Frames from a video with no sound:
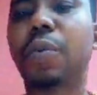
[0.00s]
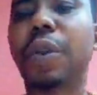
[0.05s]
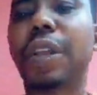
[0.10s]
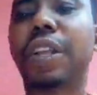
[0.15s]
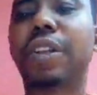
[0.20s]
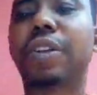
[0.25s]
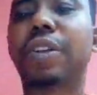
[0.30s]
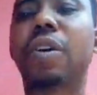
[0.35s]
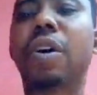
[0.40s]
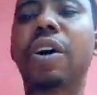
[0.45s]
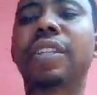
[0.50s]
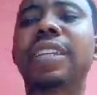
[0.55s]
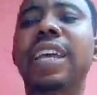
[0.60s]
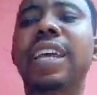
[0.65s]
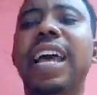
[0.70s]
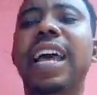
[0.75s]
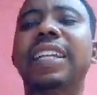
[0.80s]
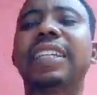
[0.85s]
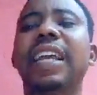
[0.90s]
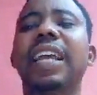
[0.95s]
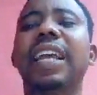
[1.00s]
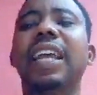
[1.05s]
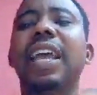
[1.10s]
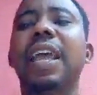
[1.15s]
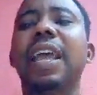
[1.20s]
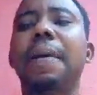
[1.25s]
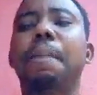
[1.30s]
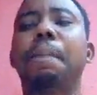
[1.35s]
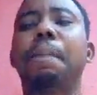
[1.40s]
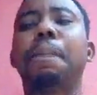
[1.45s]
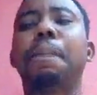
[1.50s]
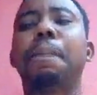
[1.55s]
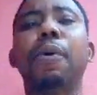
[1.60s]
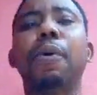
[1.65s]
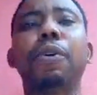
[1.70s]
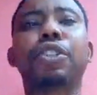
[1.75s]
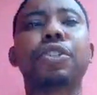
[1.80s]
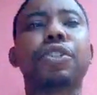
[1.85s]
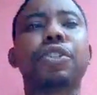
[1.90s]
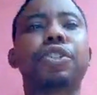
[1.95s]
we coded a
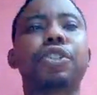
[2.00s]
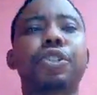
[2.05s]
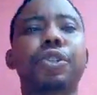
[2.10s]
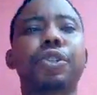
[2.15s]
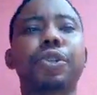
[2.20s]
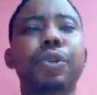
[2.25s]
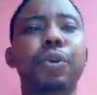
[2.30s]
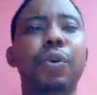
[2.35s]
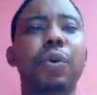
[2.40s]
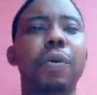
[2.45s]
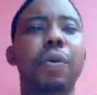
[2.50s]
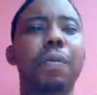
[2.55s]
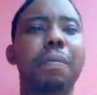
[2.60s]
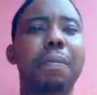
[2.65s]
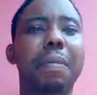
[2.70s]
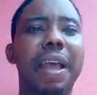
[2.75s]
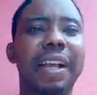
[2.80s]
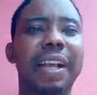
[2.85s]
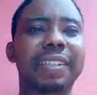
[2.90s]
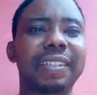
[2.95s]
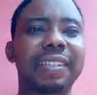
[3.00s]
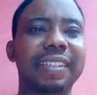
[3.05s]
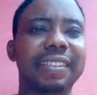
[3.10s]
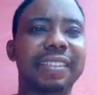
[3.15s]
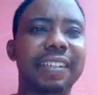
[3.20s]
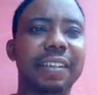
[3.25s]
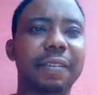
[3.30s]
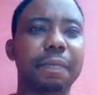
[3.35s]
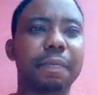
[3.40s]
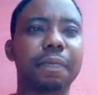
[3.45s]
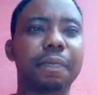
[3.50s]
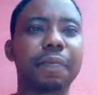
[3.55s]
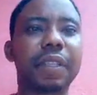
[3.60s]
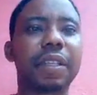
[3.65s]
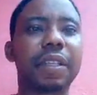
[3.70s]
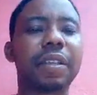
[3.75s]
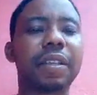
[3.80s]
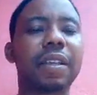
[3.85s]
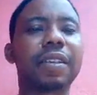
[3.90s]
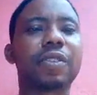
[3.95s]
push-through mechanism.
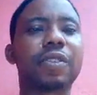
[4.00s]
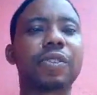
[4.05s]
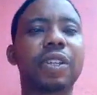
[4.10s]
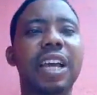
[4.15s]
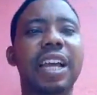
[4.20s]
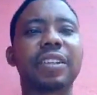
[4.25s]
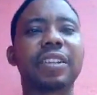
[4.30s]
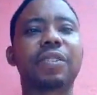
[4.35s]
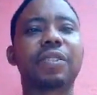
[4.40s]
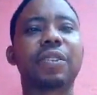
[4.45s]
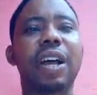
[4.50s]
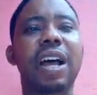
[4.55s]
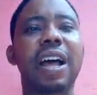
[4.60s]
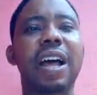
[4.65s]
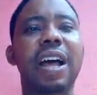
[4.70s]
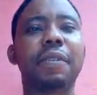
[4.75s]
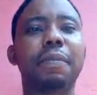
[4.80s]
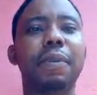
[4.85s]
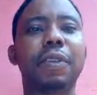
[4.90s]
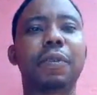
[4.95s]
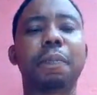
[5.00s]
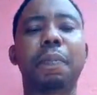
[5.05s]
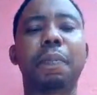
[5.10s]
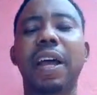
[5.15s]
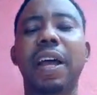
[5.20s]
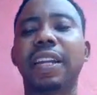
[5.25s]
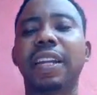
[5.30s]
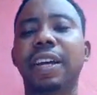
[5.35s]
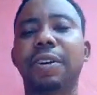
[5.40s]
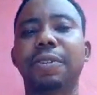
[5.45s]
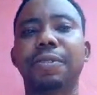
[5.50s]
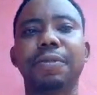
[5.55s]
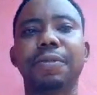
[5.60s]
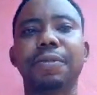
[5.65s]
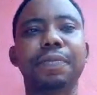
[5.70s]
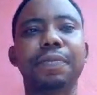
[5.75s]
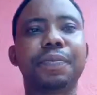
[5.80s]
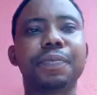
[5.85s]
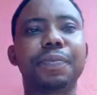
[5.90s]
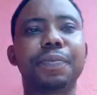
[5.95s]
So nice to have you, Miss
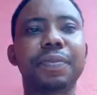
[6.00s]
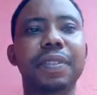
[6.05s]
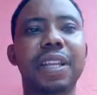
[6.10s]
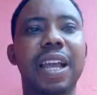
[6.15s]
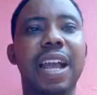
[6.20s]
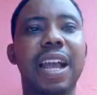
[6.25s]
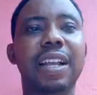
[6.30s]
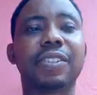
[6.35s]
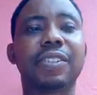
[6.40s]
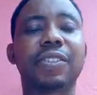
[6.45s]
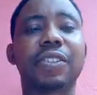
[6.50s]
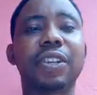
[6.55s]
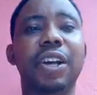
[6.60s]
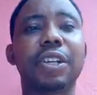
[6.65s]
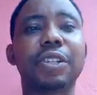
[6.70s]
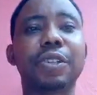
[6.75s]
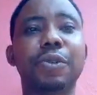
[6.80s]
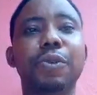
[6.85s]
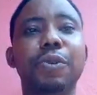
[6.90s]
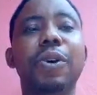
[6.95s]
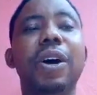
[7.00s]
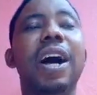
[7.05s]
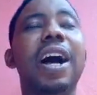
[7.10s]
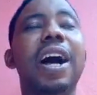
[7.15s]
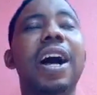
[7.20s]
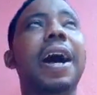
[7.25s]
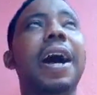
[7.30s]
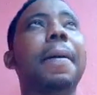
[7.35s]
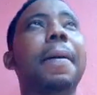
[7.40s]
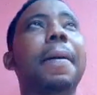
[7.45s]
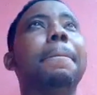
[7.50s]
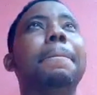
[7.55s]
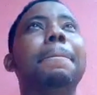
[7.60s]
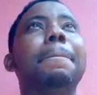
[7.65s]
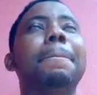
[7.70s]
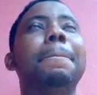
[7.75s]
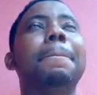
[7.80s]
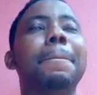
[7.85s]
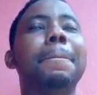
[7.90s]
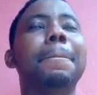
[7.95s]
Panel. I saw you
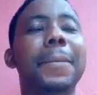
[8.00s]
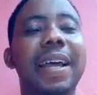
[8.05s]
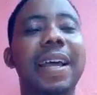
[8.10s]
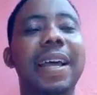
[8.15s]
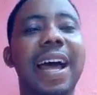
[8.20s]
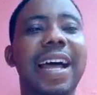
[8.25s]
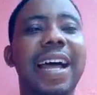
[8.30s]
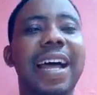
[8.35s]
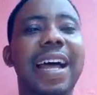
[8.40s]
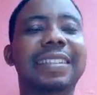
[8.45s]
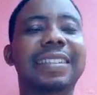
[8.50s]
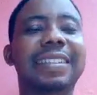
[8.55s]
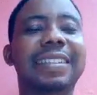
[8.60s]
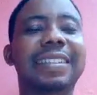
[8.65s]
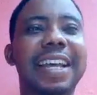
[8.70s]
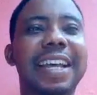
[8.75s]
at